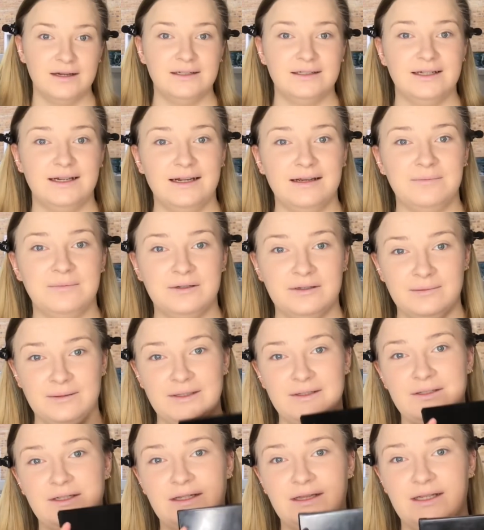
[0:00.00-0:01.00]
Today I'm going to
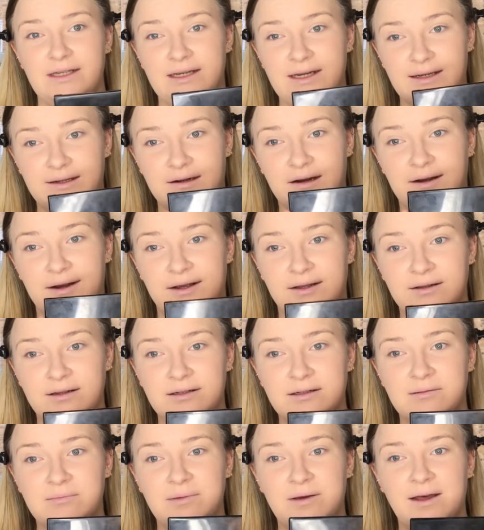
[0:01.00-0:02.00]
be using the Iconic
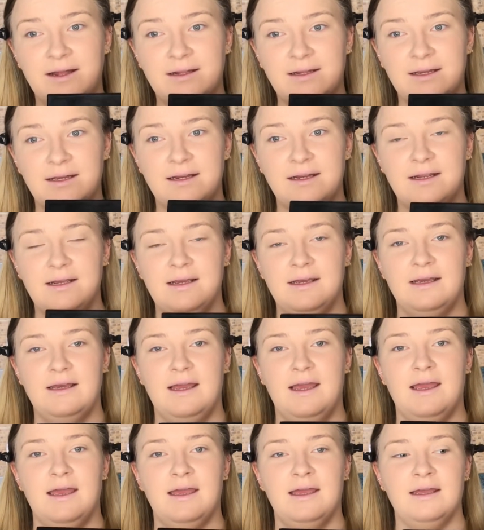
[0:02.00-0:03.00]
London palette,
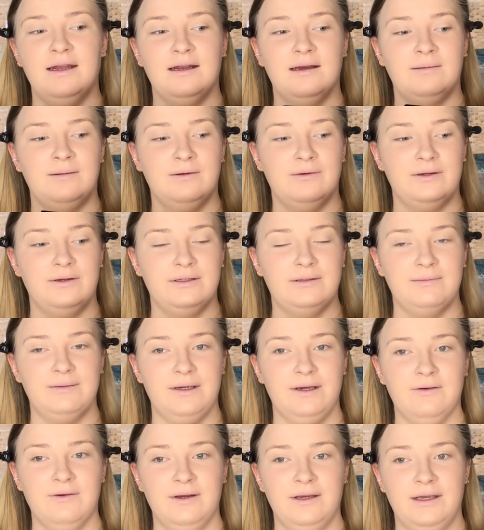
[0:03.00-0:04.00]
and I'm going to be
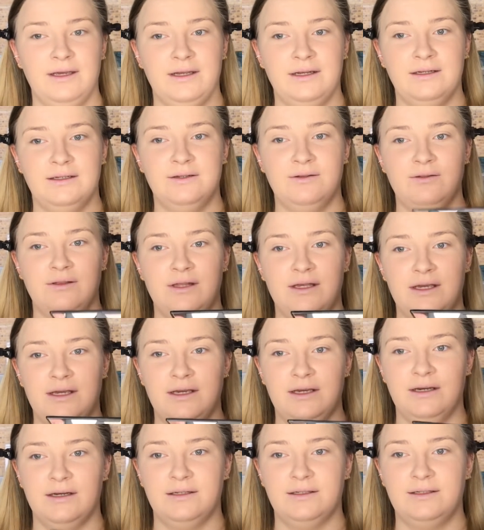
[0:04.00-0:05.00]
going into
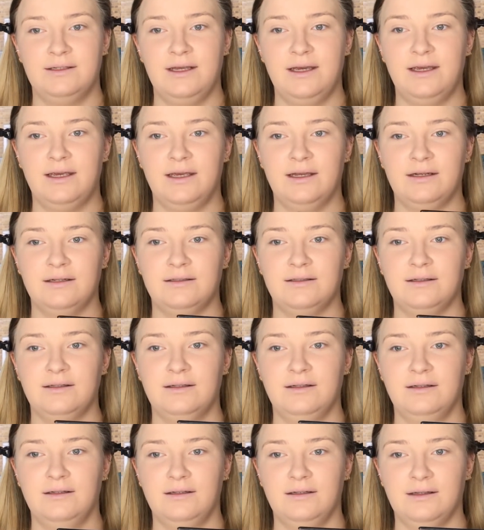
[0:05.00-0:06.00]
the second
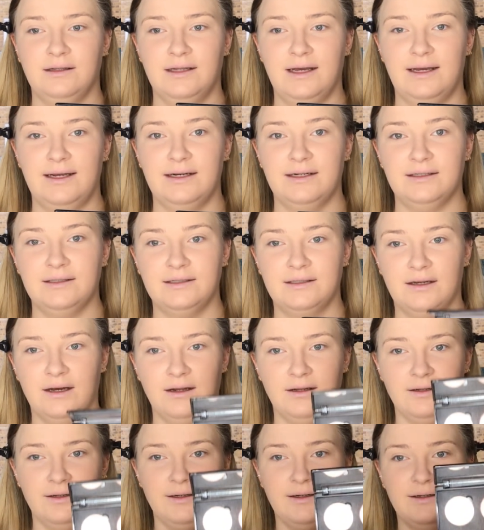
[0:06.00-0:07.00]
lightest
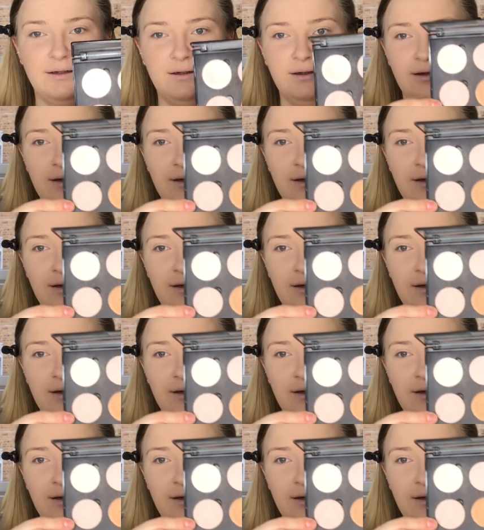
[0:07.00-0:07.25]
color.